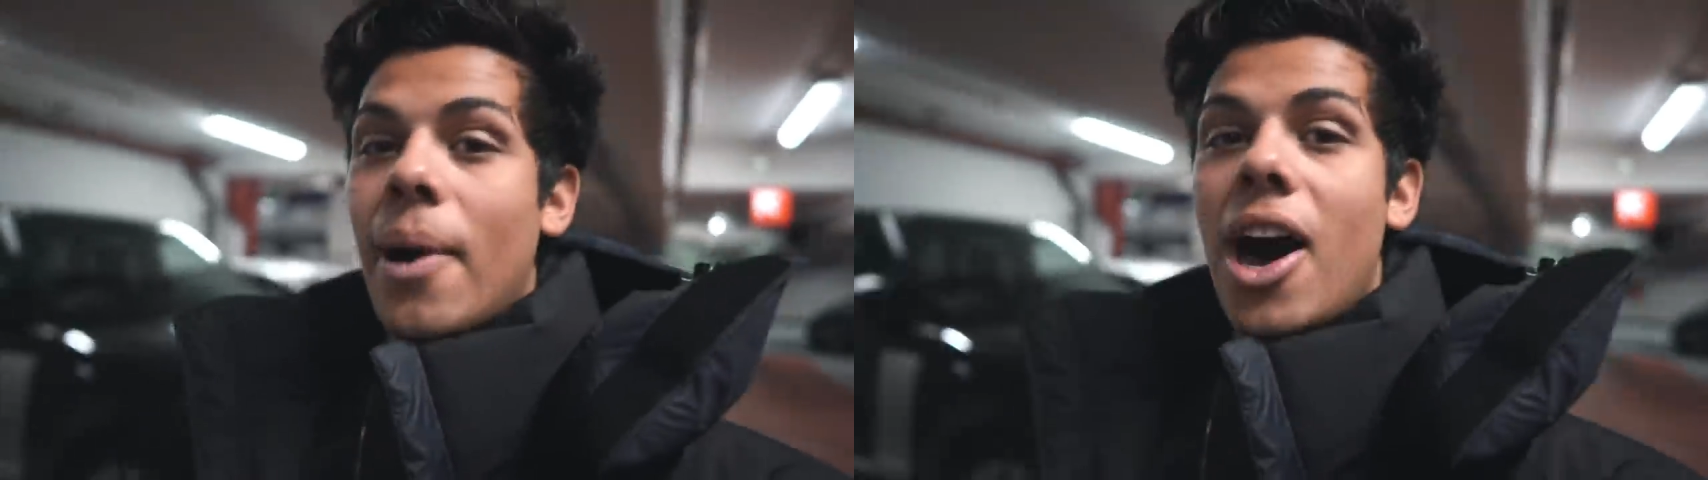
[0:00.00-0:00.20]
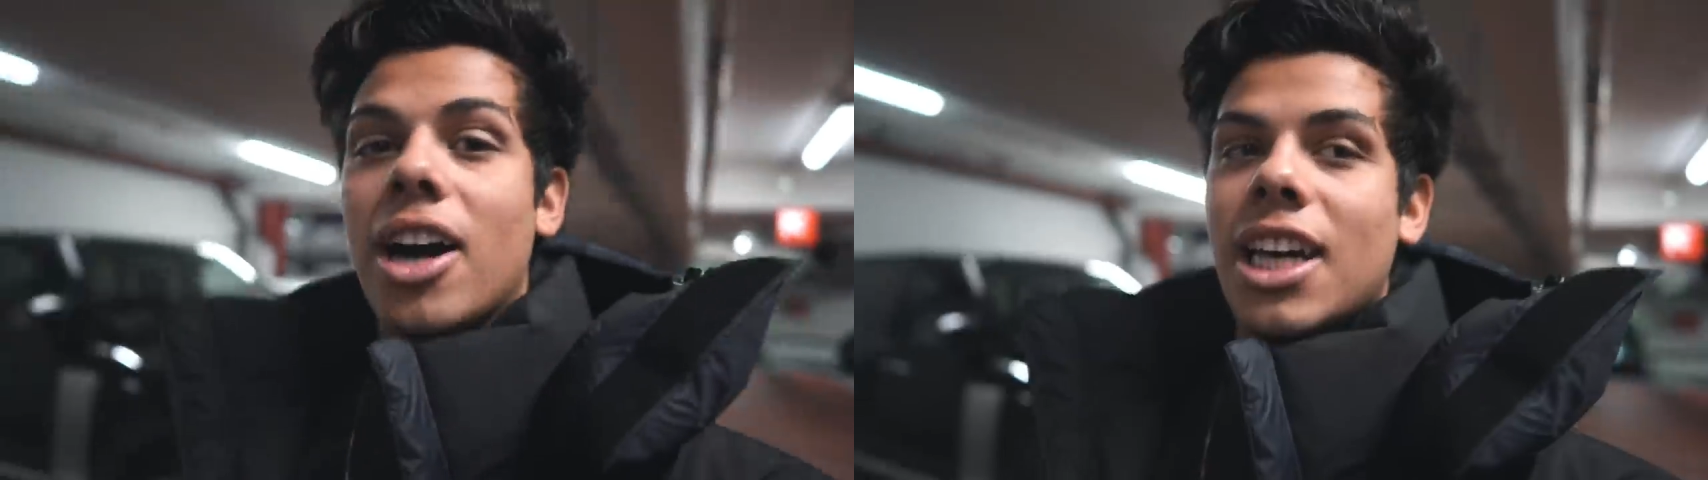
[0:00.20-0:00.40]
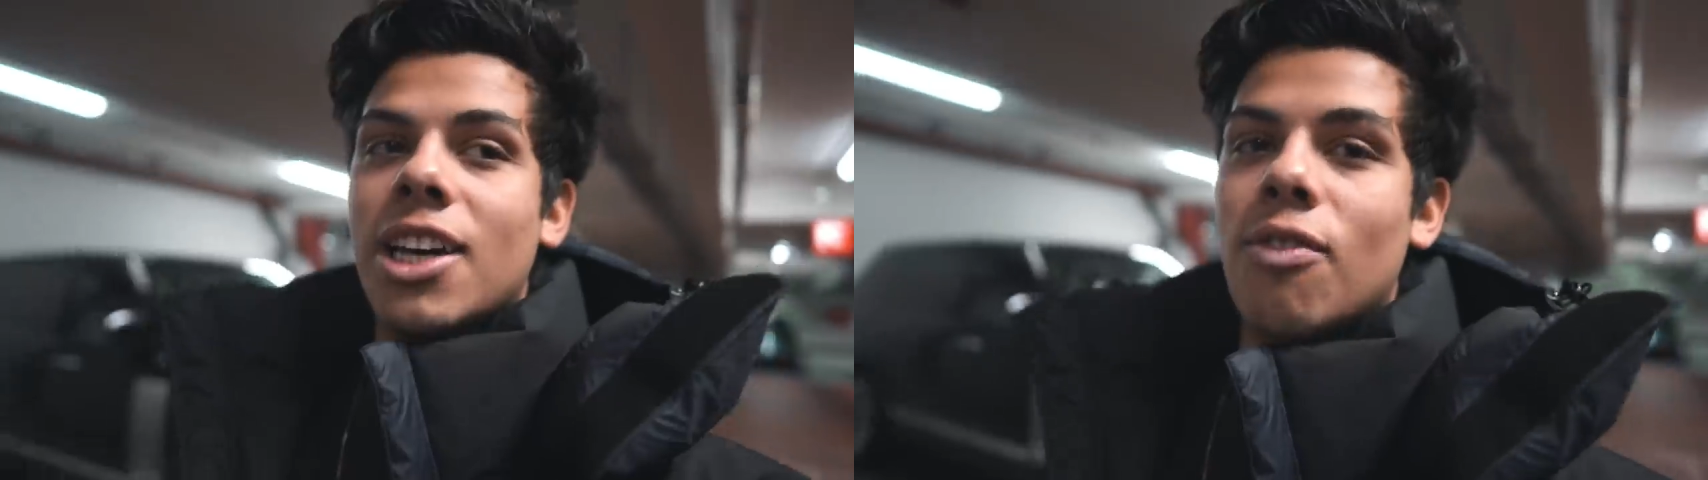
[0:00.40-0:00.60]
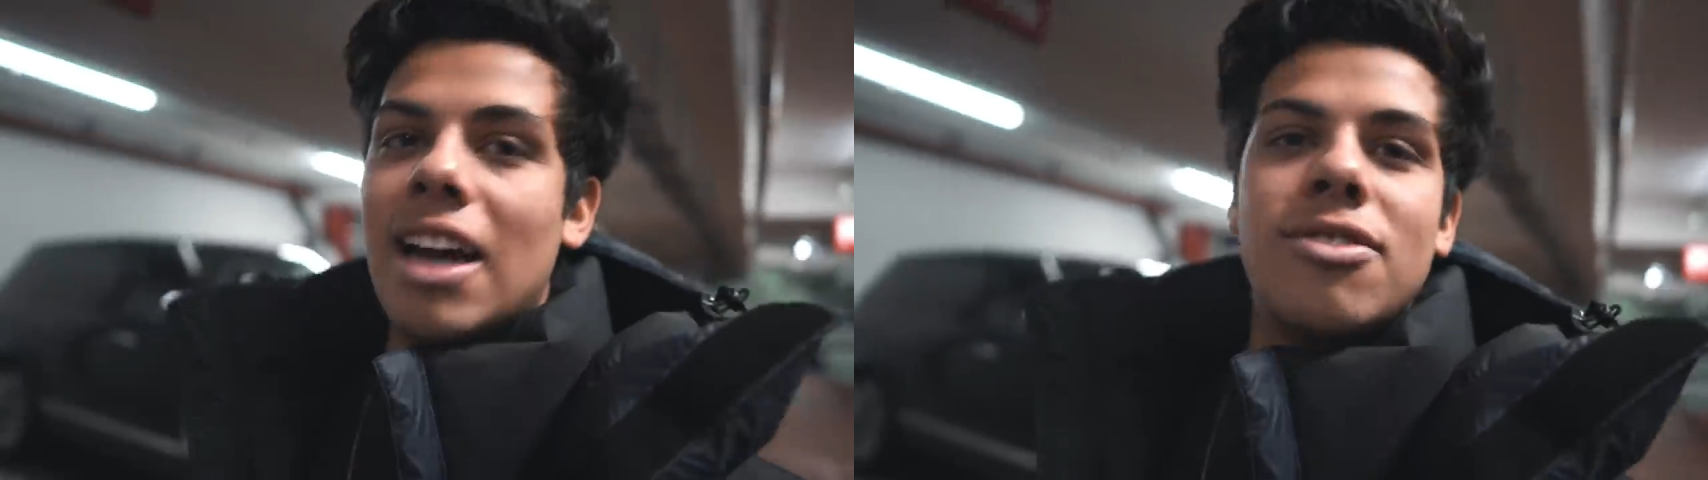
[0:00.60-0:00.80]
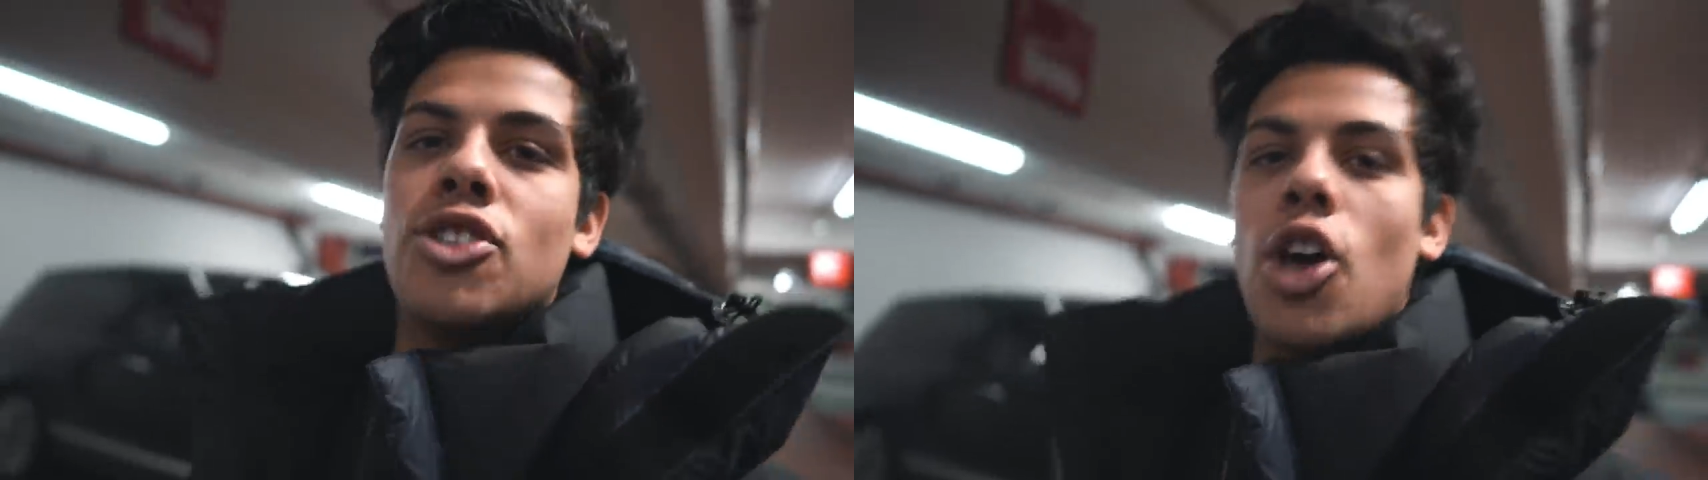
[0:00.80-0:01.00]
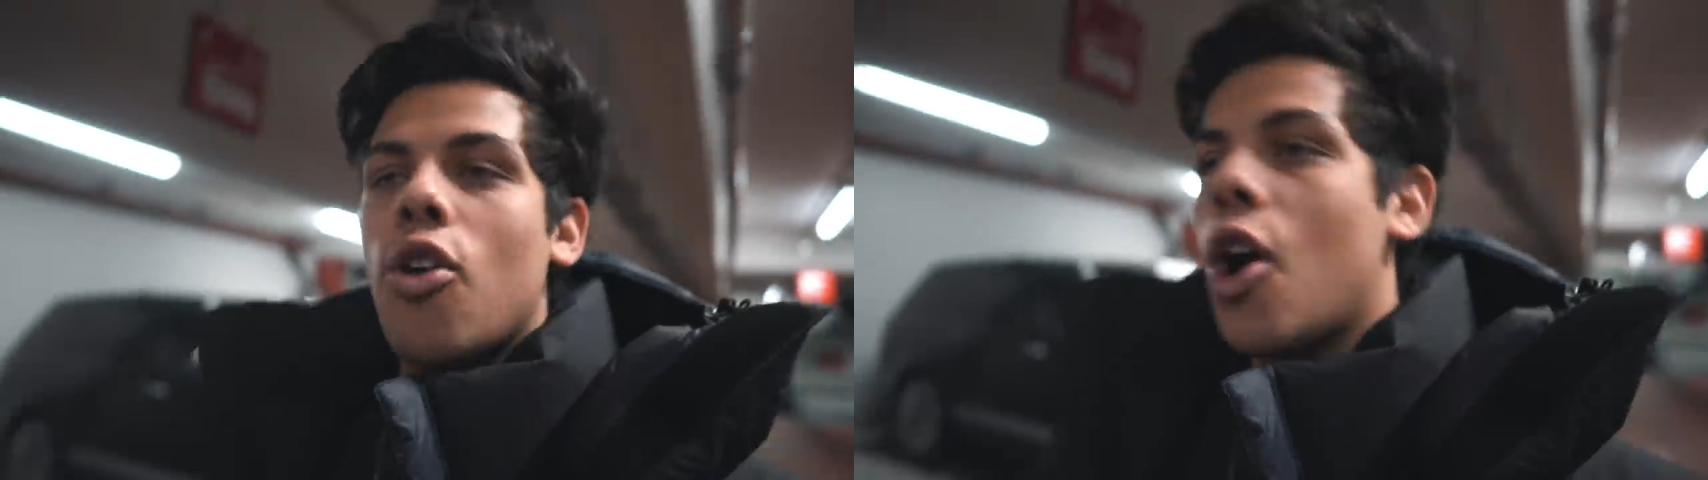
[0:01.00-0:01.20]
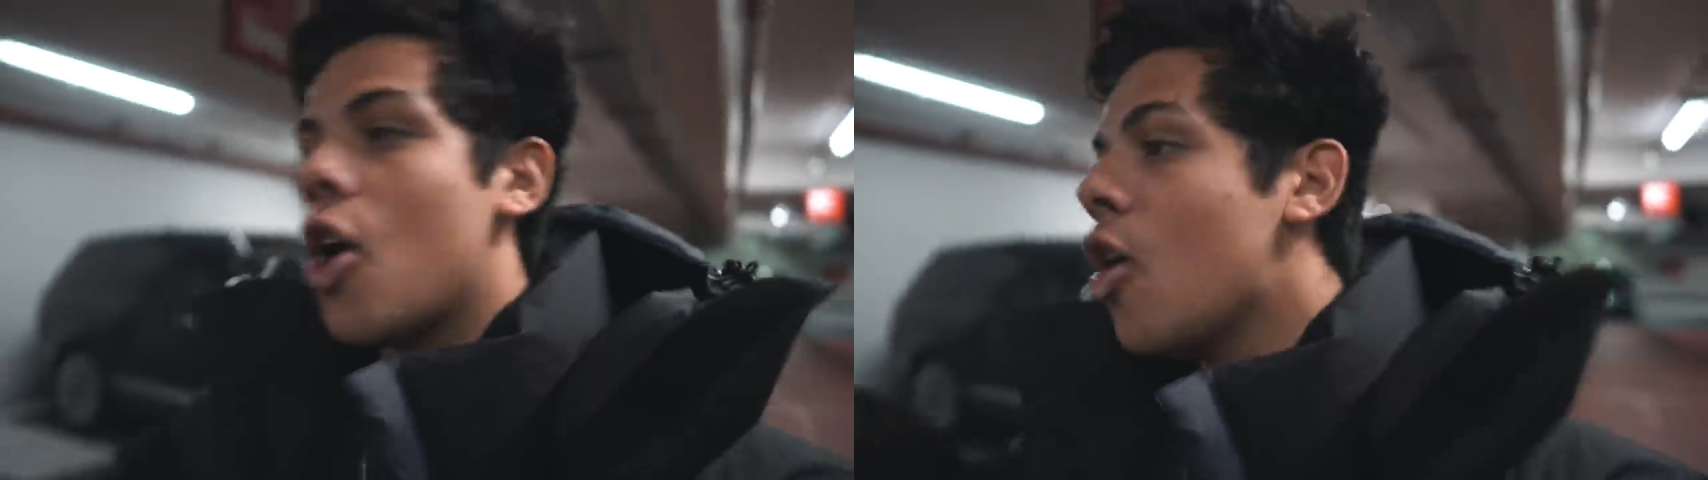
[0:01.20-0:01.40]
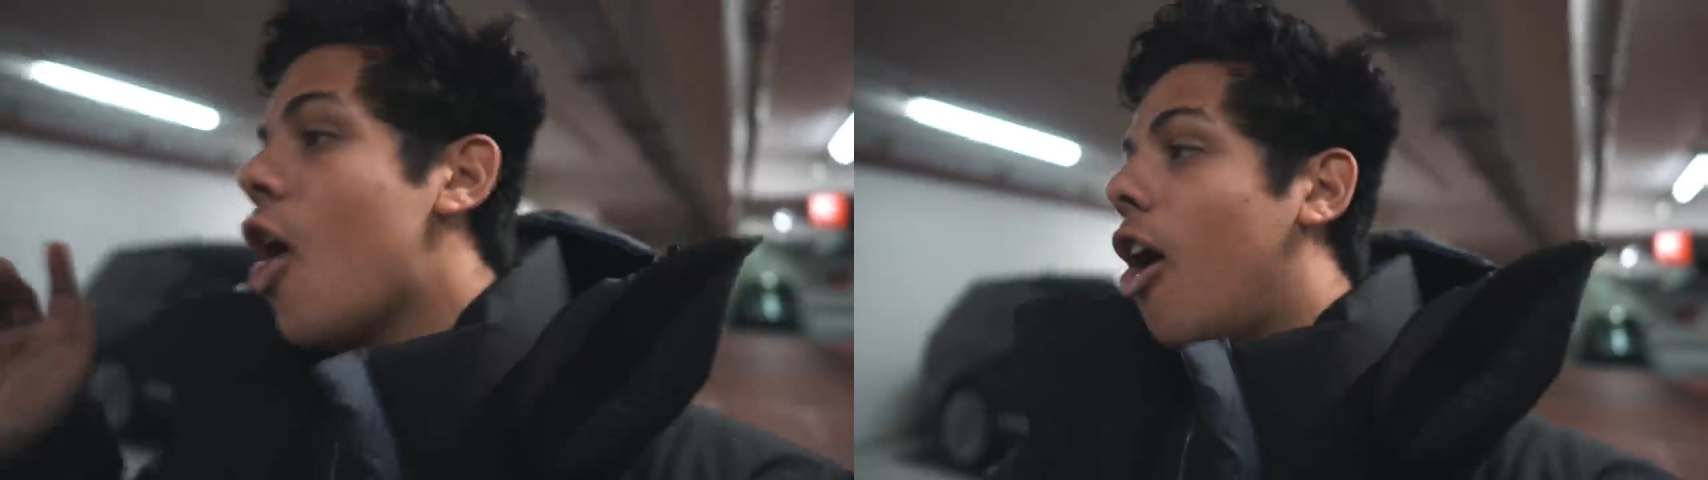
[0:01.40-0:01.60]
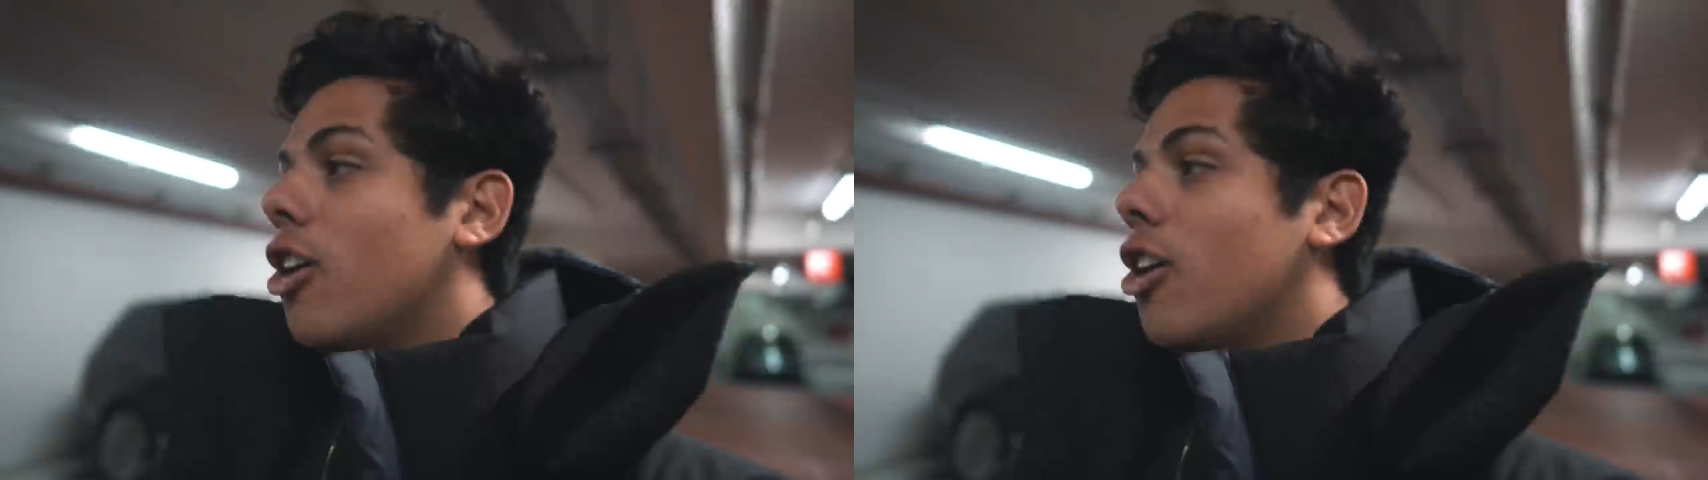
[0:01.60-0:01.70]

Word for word: parking around Soho,